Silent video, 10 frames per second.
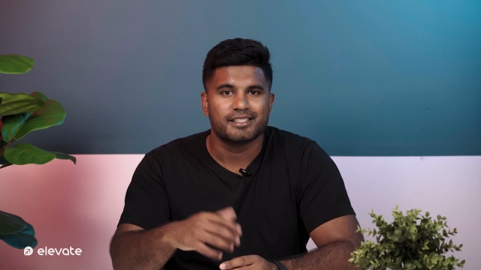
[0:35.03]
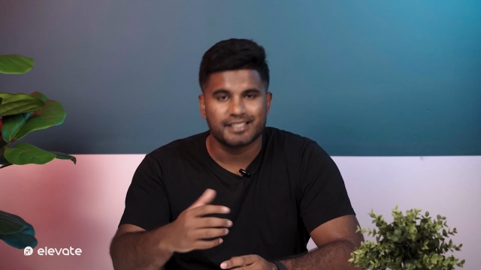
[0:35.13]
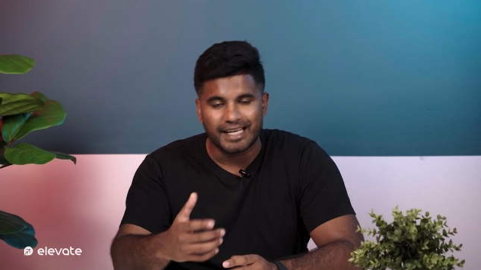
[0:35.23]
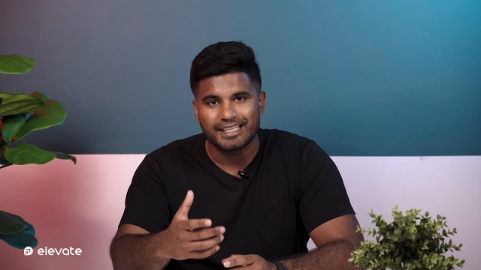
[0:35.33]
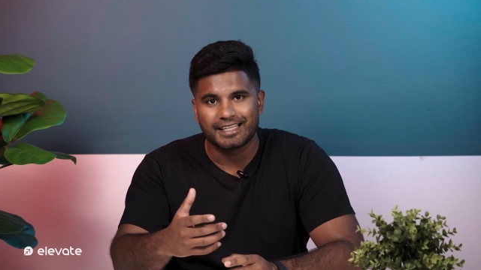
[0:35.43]

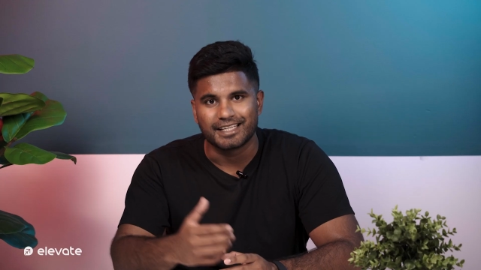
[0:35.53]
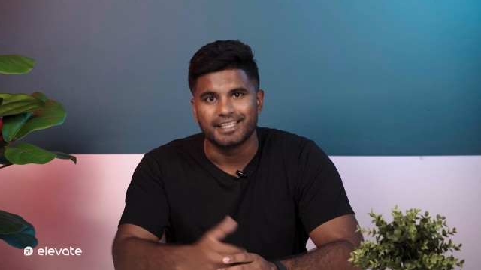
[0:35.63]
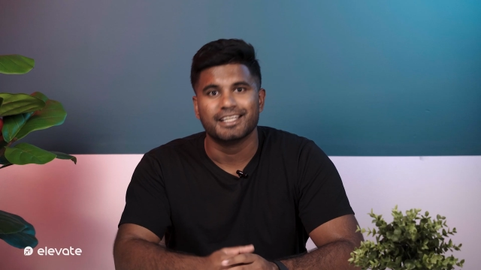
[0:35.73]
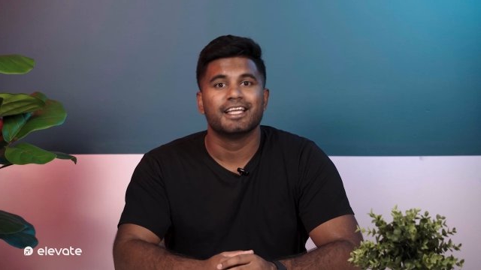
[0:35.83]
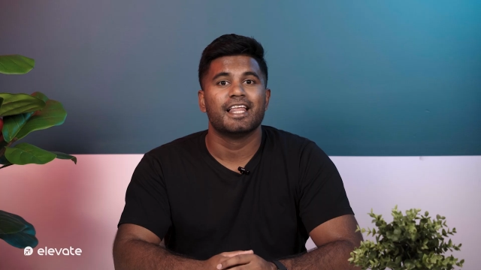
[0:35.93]
Secondly,
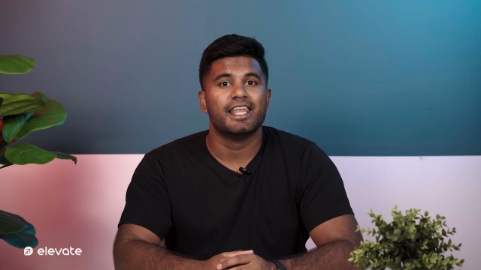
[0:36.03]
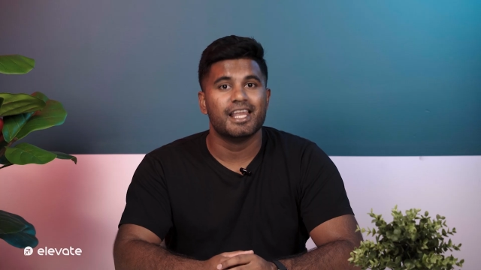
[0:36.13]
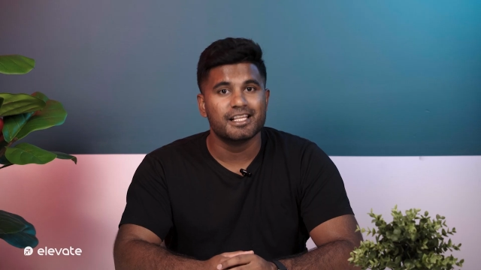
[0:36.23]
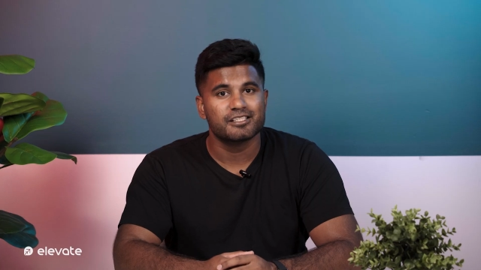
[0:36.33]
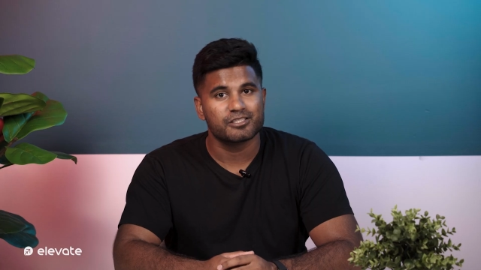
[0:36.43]

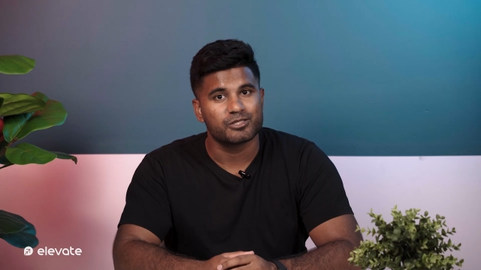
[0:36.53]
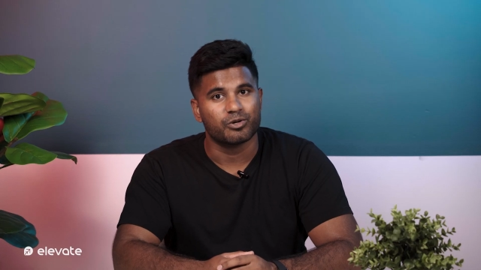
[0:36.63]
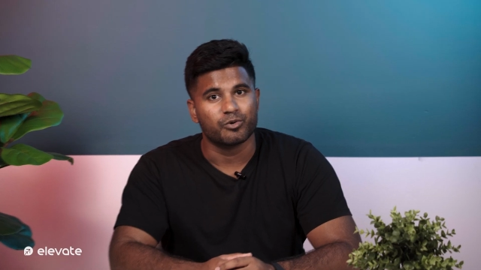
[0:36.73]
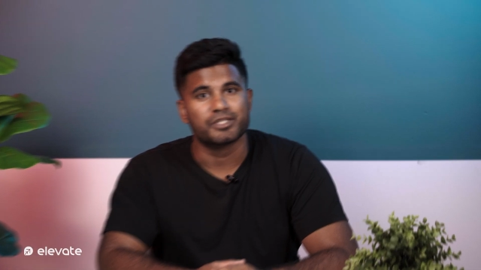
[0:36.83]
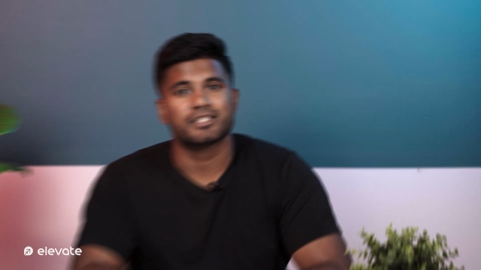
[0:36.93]
Lenz's
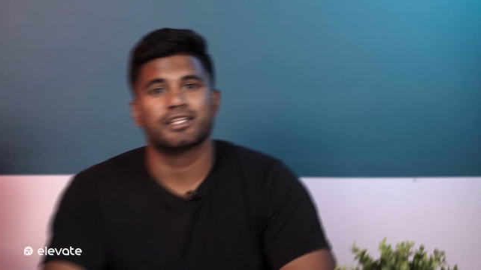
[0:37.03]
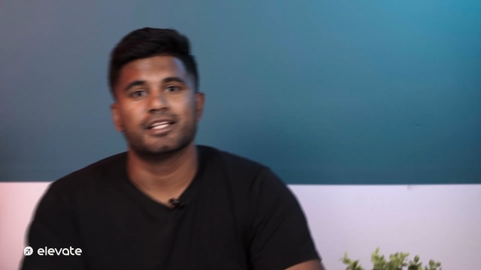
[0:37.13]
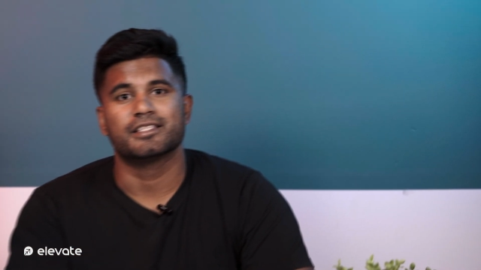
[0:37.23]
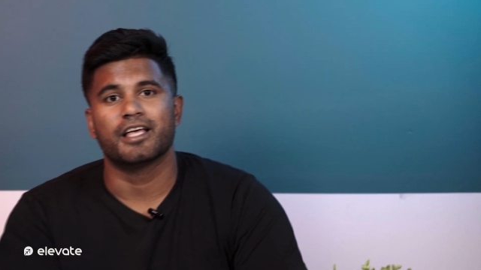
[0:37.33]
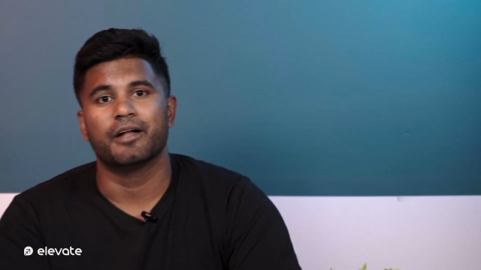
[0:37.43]
law, which
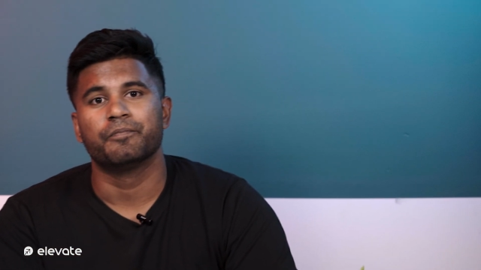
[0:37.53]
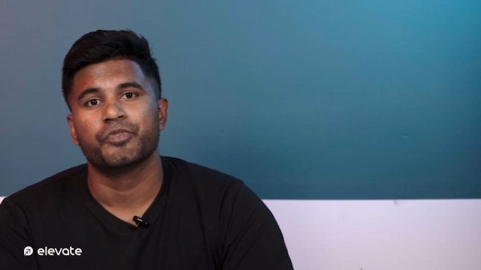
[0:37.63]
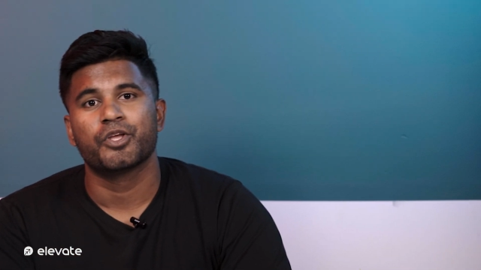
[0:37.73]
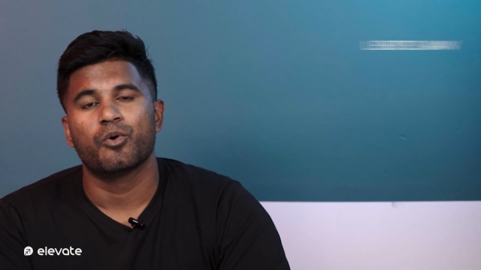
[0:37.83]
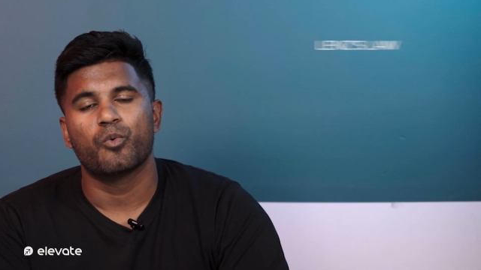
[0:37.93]
states
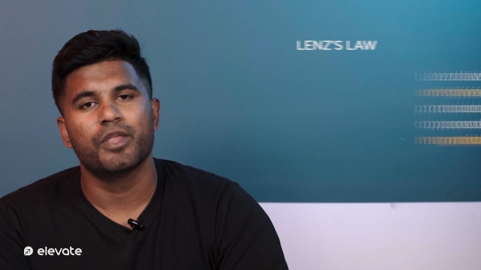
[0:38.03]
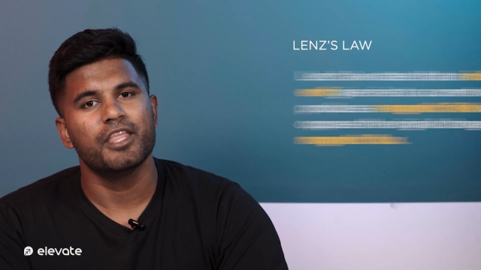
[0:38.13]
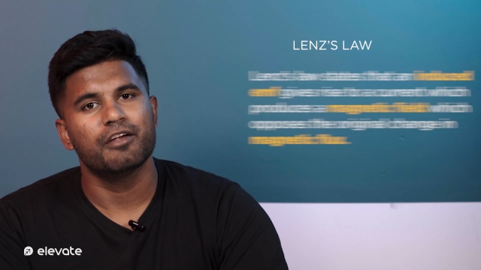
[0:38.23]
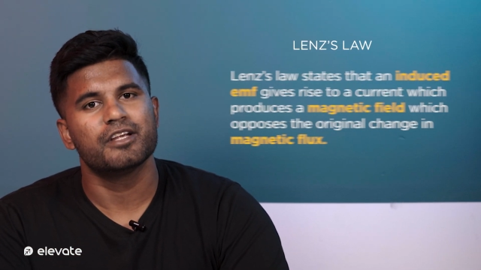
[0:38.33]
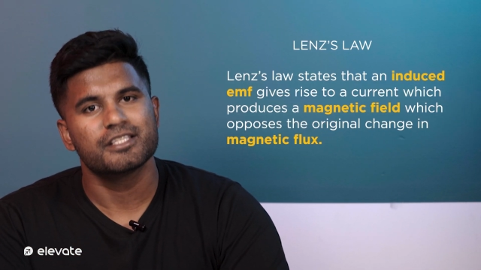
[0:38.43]
that when
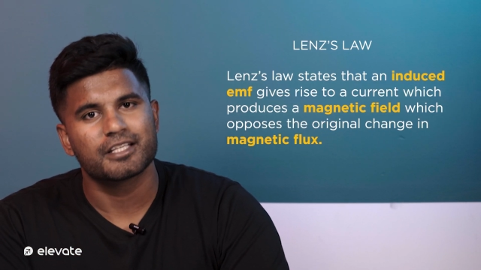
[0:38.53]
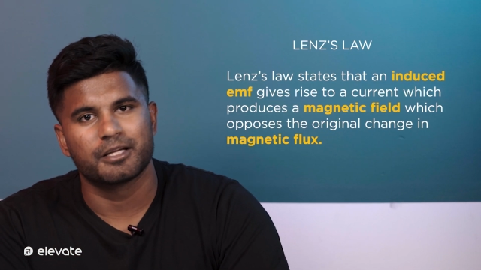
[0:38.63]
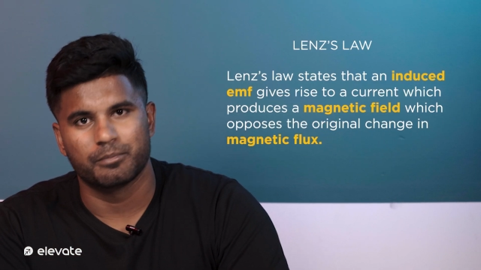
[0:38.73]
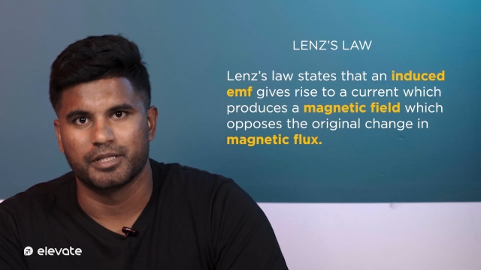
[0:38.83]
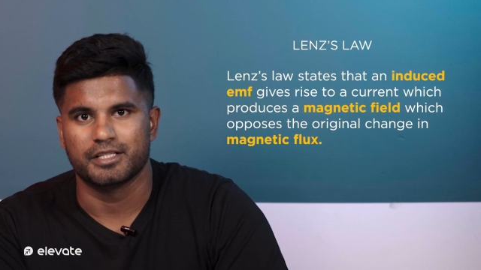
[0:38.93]
there is a
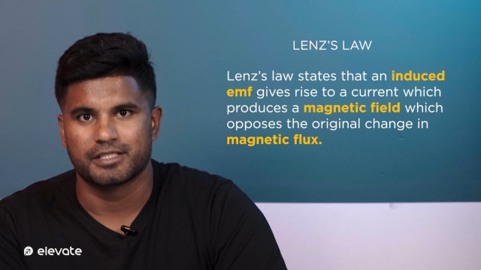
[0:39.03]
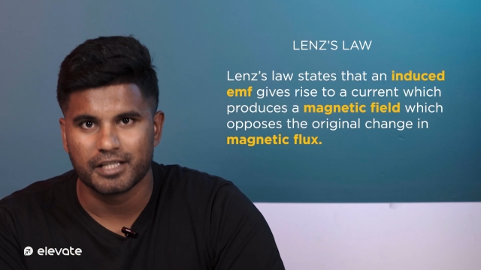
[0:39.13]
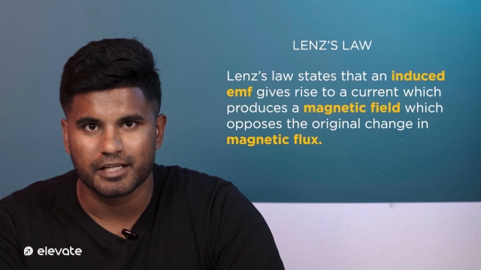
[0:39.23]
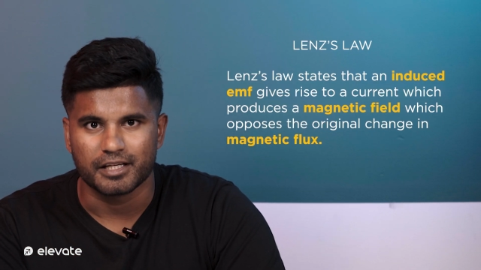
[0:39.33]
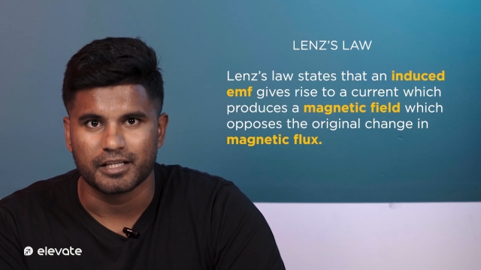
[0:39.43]
complete
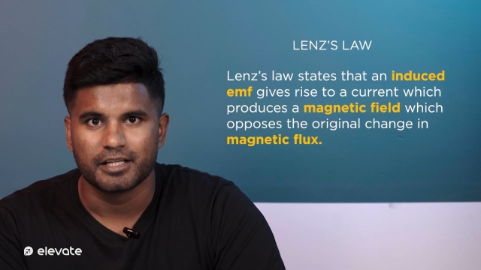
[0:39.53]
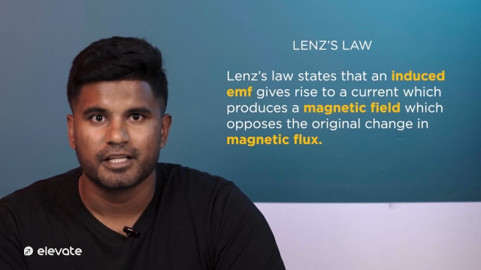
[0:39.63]
circuit,